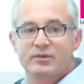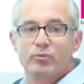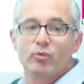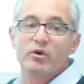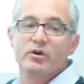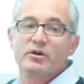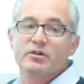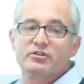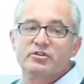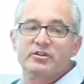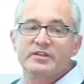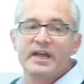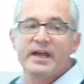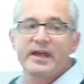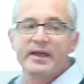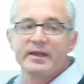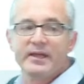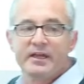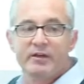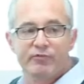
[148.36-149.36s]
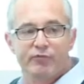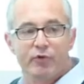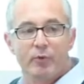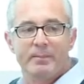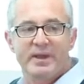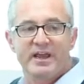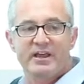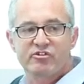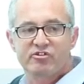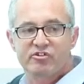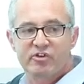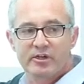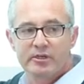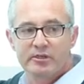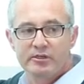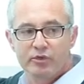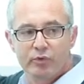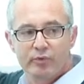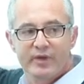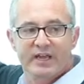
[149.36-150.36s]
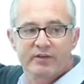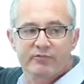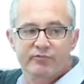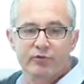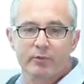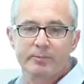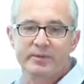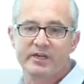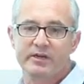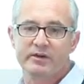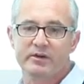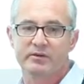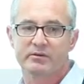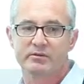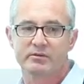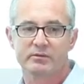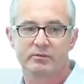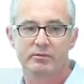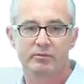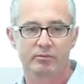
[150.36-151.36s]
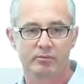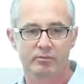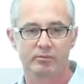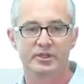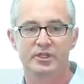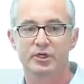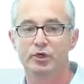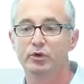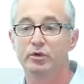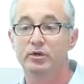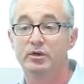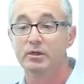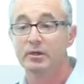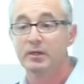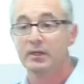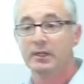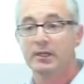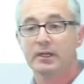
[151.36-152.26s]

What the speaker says: the world today. Information you get from here with Google.